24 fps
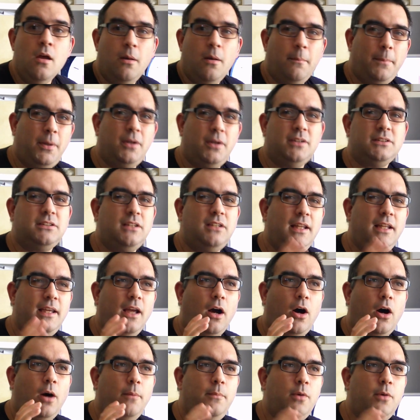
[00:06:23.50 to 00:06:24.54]
Personally,
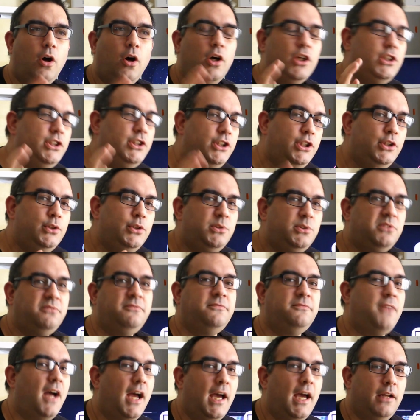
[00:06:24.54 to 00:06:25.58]
I'm not a huge
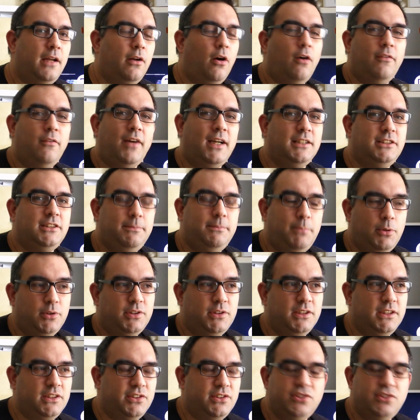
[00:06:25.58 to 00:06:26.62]
fan of actually
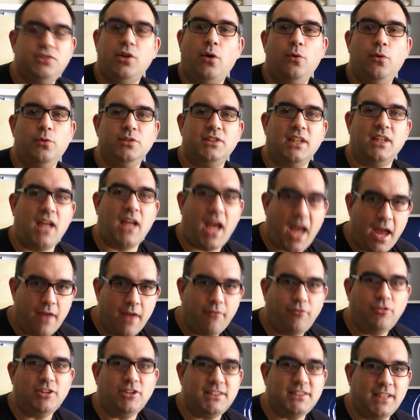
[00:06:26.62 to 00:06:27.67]
putting songs in
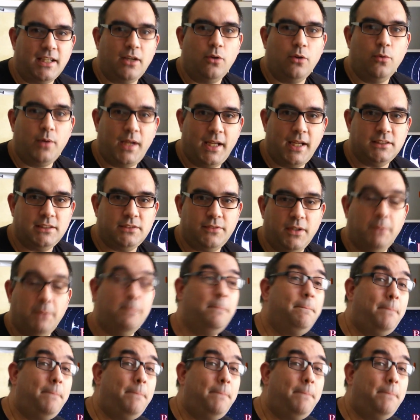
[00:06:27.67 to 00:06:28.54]
every single kids film,